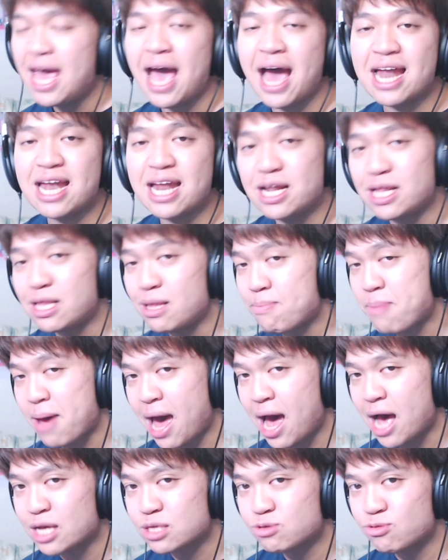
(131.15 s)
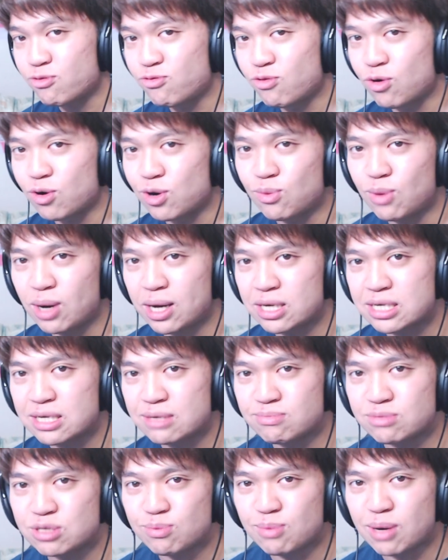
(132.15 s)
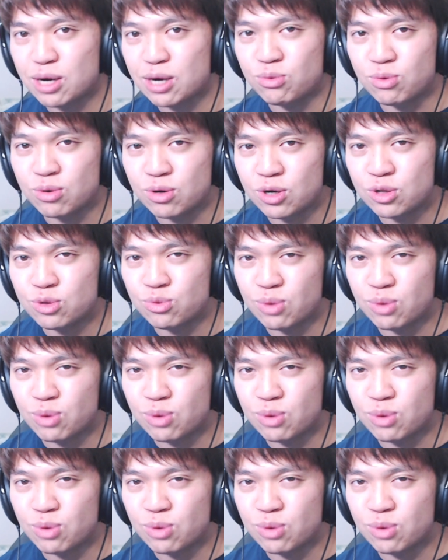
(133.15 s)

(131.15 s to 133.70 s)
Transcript: and in the past before Welcome to My World,